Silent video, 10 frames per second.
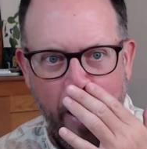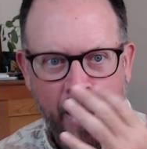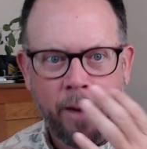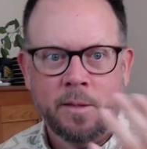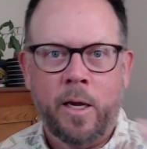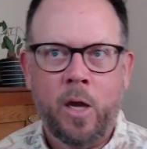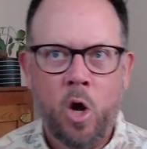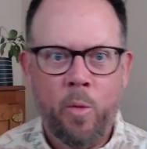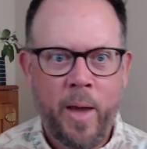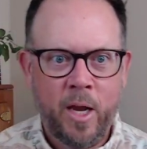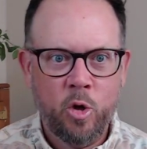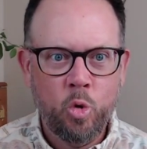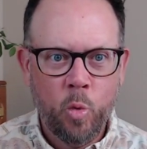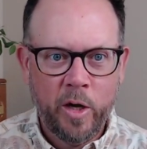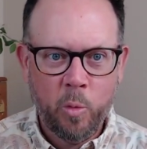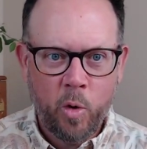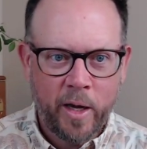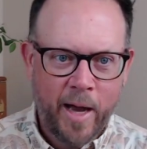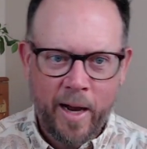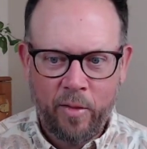and I was like, oh man, who won
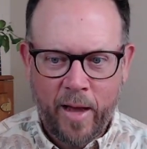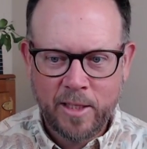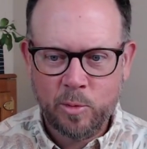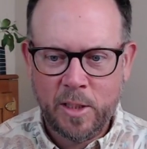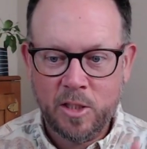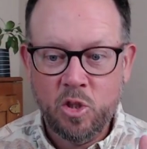what out of last week's?